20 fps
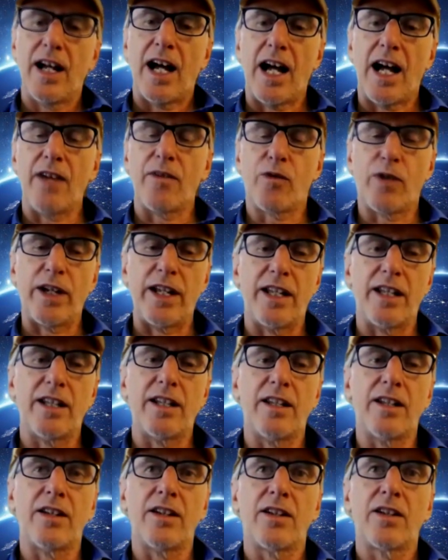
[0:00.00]
I've
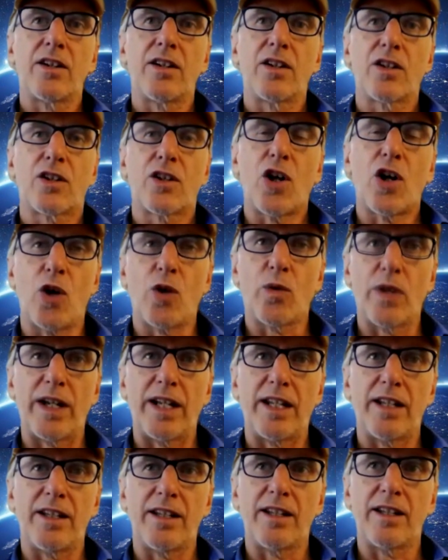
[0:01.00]
written
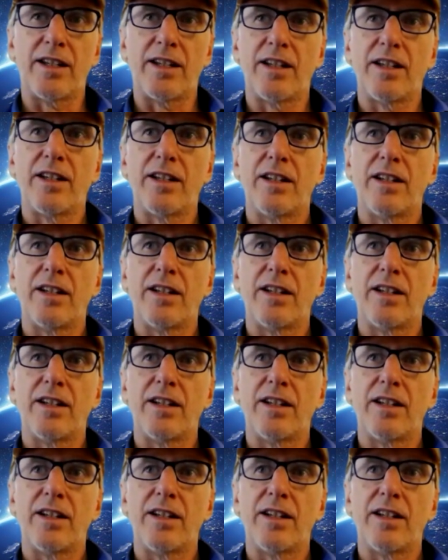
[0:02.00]
co-written